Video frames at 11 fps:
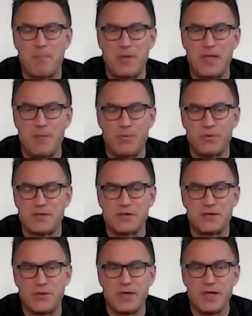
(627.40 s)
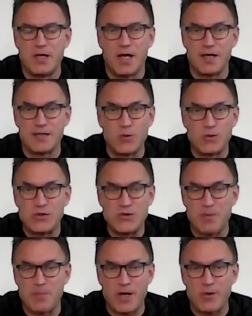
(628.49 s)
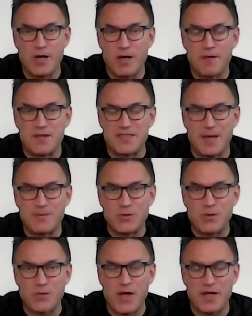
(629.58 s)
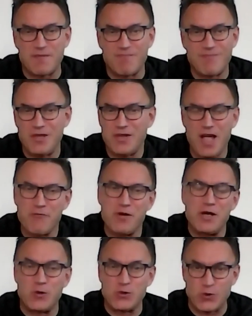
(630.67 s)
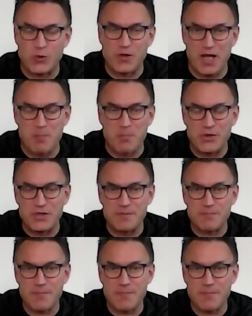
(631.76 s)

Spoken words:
people to talk to you about the same sort of thing, you can't really control the input.